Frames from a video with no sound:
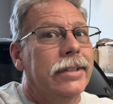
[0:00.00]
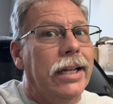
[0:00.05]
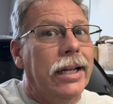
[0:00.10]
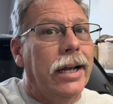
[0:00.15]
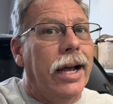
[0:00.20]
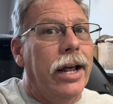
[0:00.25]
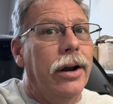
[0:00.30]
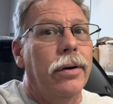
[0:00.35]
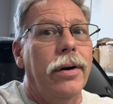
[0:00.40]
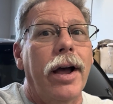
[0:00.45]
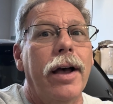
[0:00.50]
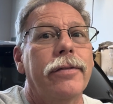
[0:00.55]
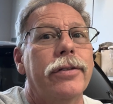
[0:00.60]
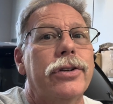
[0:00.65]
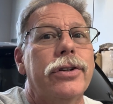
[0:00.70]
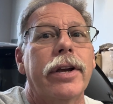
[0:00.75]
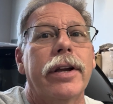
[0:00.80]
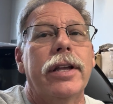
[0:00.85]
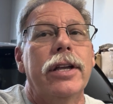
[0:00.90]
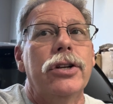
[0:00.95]
I don't have a
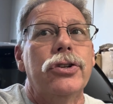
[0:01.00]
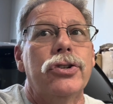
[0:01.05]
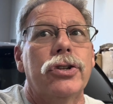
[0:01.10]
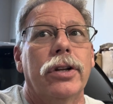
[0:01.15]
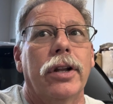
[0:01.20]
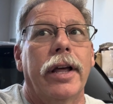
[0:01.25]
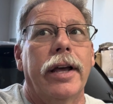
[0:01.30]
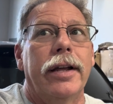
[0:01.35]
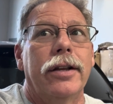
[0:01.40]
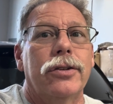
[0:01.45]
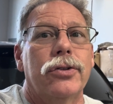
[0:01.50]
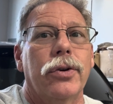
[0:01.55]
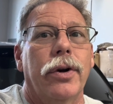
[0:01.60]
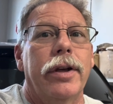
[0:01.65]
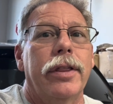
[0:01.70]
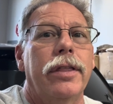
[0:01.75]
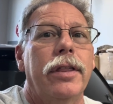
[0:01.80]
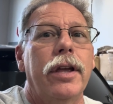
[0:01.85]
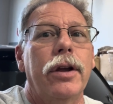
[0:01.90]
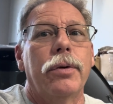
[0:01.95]
check engine light. So I
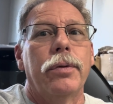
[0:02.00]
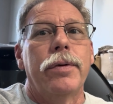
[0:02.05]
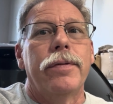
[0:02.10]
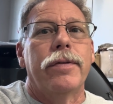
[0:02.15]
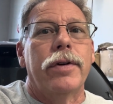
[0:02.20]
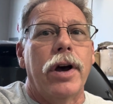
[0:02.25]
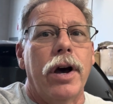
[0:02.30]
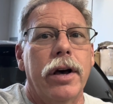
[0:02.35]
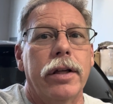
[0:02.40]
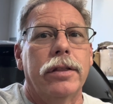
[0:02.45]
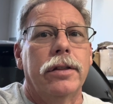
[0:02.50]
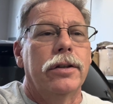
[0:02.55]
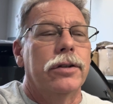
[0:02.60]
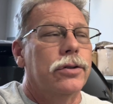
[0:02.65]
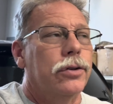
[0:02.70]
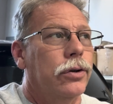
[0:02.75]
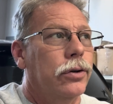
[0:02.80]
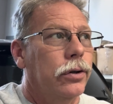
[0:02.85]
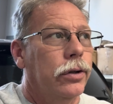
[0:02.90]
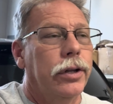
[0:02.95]
think we've caught
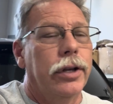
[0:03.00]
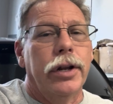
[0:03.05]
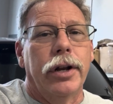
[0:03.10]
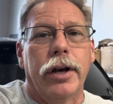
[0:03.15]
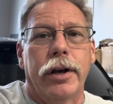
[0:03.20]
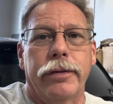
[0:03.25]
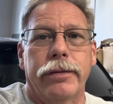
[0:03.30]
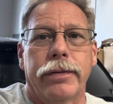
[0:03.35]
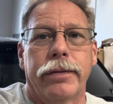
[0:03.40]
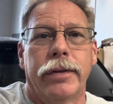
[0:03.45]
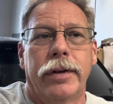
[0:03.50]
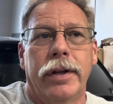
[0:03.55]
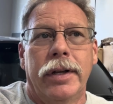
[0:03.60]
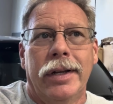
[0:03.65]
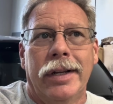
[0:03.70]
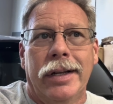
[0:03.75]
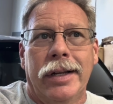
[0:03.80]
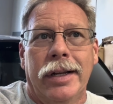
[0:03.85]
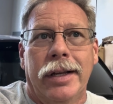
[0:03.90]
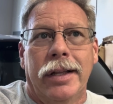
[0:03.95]
this early enough
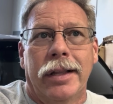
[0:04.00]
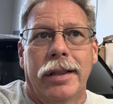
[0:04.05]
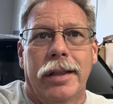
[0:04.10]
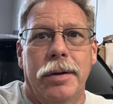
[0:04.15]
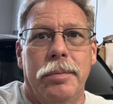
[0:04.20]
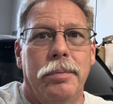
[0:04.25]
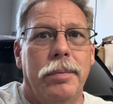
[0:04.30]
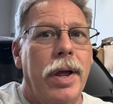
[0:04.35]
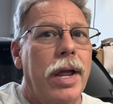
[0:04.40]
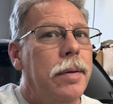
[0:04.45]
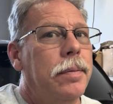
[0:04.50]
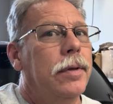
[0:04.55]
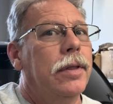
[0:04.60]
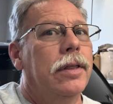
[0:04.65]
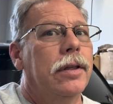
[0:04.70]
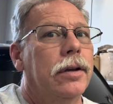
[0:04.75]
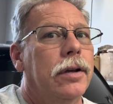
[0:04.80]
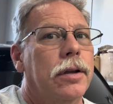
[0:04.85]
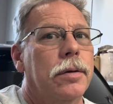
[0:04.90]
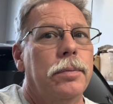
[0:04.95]
that maybe
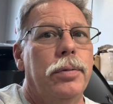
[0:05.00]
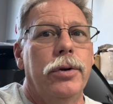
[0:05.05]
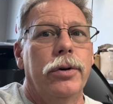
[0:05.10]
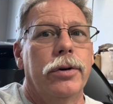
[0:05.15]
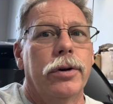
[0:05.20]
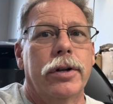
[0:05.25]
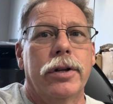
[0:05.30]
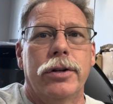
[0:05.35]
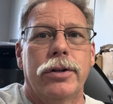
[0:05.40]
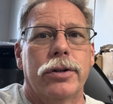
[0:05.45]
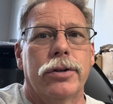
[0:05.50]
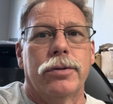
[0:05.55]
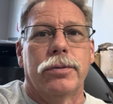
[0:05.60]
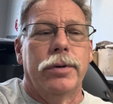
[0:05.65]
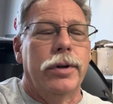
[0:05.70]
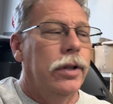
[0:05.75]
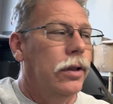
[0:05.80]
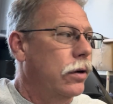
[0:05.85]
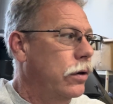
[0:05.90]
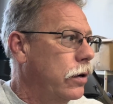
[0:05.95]
the computer can just
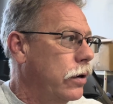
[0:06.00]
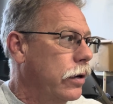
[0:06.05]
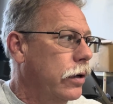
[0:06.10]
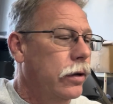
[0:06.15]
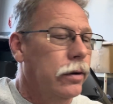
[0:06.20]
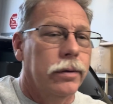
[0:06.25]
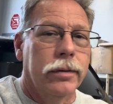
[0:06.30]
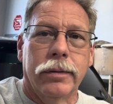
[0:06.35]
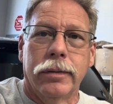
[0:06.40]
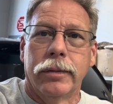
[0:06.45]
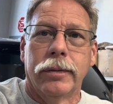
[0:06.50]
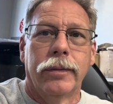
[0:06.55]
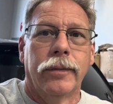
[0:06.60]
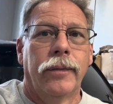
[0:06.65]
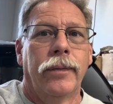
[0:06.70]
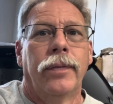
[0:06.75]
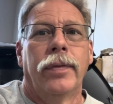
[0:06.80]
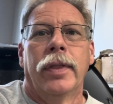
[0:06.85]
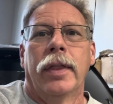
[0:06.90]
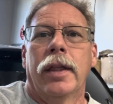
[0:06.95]
relearn
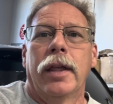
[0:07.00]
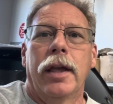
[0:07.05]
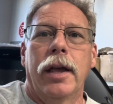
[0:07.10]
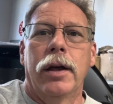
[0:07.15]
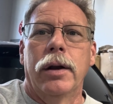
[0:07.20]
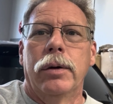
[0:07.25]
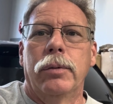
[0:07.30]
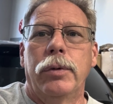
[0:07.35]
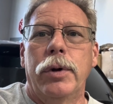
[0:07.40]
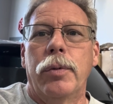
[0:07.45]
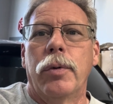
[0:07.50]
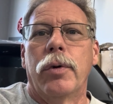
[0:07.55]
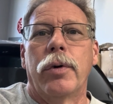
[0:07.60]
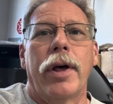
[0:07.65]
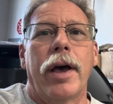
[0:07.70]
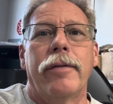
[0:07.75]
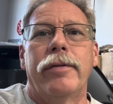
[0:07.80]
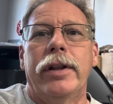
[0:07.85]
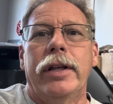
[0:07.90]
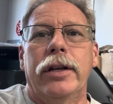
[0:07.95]
and we won't
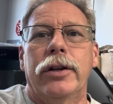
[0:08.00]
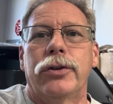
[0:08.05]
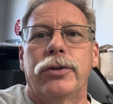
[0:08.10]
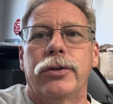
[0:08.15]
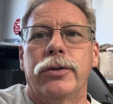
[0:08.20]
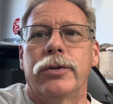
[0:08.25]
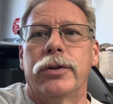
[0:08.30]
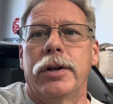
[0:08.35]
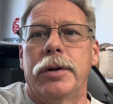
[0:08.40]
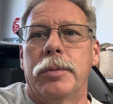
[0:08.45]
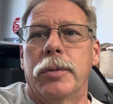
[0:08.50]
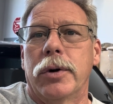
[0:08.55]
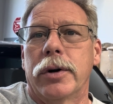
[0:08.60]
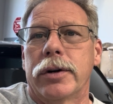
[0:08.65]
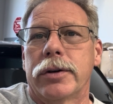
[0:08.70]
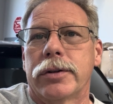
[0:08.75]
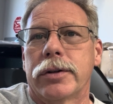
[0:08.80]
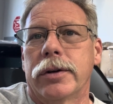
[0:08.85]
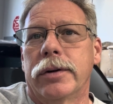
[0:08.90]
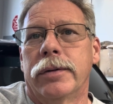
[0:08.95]
have any issues anymore.
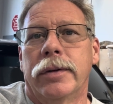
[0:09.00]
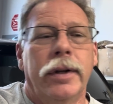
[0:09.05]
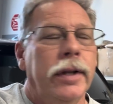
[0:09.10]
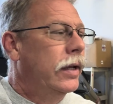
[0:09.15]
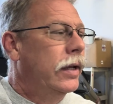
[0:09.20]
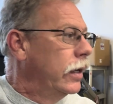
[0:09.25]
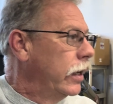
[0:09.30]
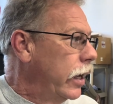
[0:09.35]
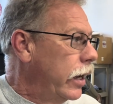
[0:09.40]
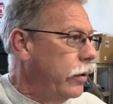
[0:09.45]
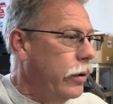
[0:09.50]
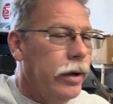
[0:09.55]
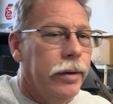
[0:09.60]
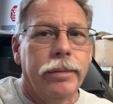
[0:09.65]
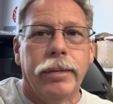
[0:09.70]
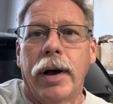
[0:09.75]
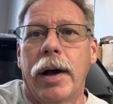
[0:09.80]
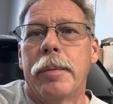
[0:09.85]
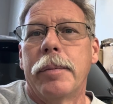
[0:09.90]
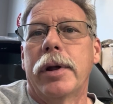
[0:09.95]
So anyway,
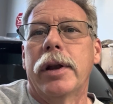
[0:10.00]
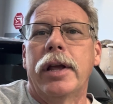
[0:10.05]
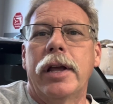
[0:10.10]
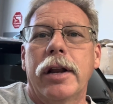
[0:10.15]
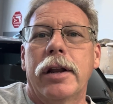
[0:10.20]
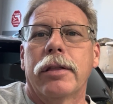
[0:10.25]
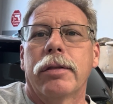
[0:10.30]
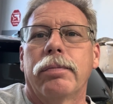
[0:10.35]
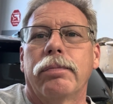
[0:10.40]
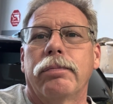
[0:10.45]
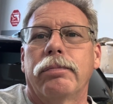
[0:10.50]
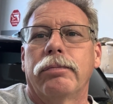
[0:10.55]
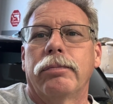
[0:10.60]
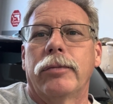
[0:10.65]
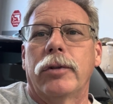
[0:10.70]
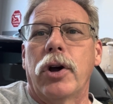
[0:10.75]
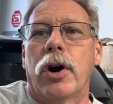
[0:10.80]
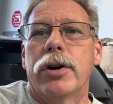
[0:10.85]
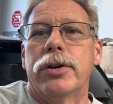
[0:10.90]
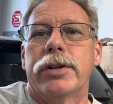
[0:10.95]
I'm going to get it
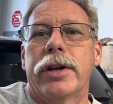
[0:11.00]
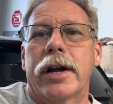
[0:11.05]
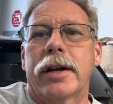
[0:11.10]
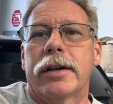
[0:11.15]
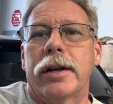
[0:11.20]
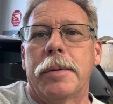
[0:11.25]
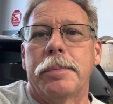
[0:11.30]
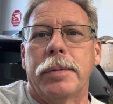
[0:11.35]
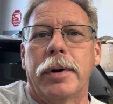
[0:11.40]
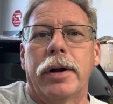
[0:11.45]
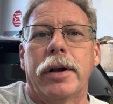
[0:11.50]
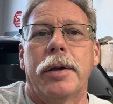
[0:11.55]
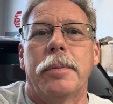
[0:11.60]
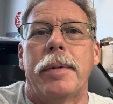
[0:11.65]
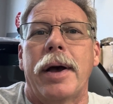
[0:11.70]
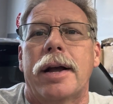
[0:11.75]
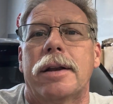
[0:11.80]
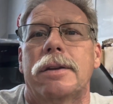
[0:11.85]
car jacked up and I'll get back